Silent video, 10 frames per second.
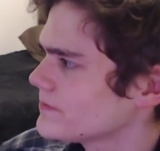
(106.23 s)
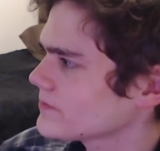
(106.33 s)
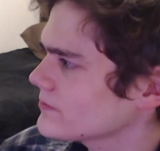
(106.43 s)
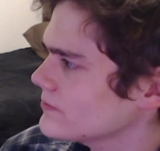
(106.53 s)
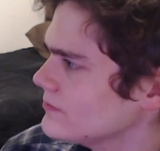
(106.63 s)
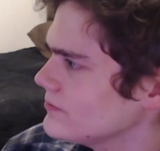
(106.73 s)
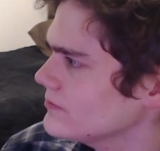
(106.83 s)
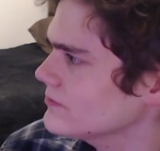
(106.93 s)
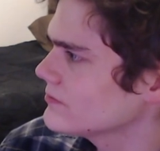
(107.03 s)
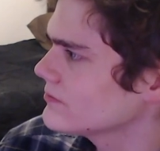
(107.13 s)

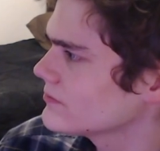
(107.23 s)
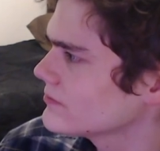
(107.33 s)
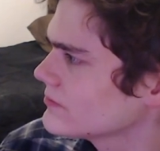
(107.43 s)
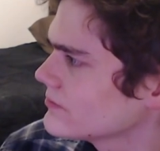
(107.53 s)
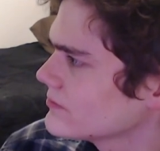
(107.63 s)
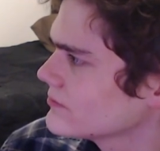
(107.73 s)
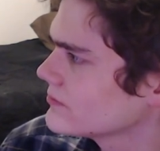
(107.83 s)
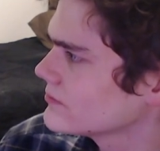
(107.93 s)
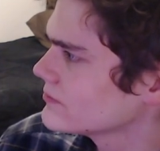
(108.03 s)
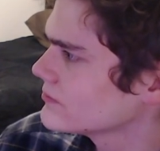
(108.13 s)

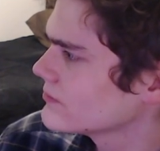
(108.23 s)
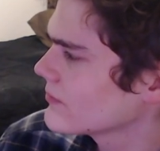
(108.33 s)
No one is speaking in this clip.